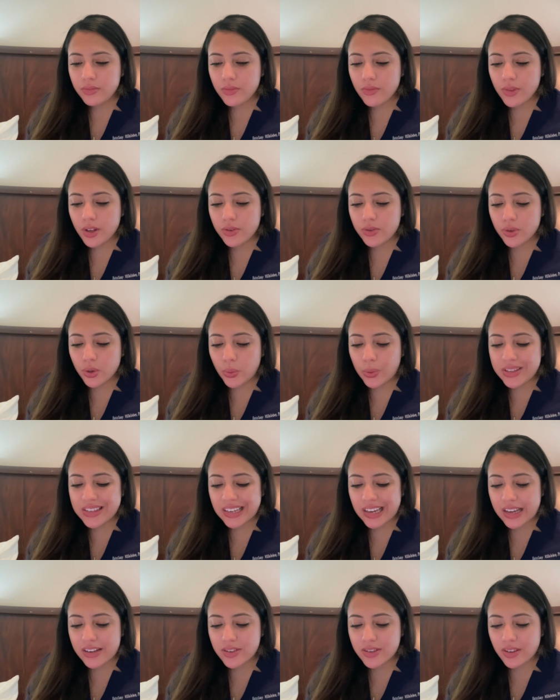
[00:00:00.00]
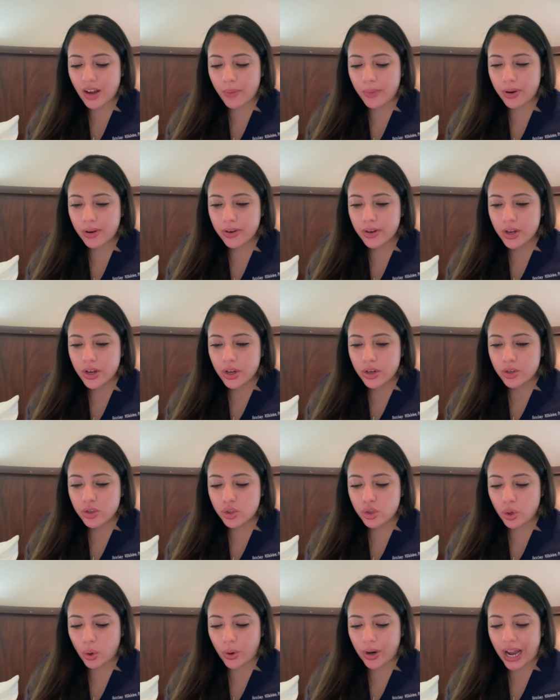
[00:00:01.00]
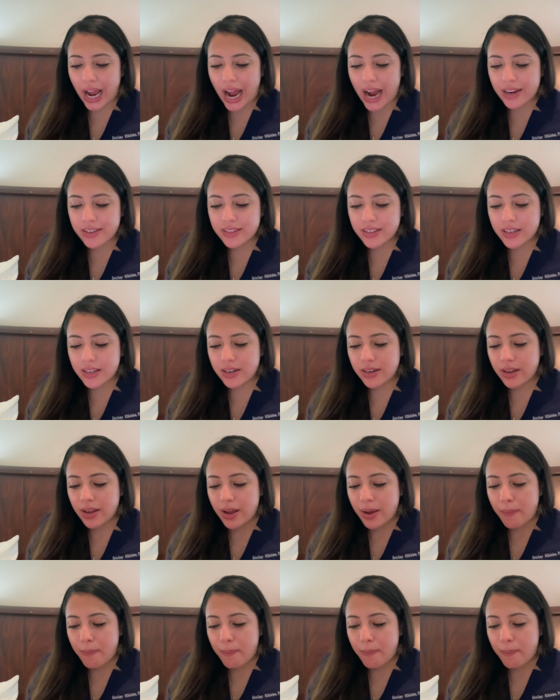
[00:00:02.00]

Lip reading: So once again, Saba, short-acting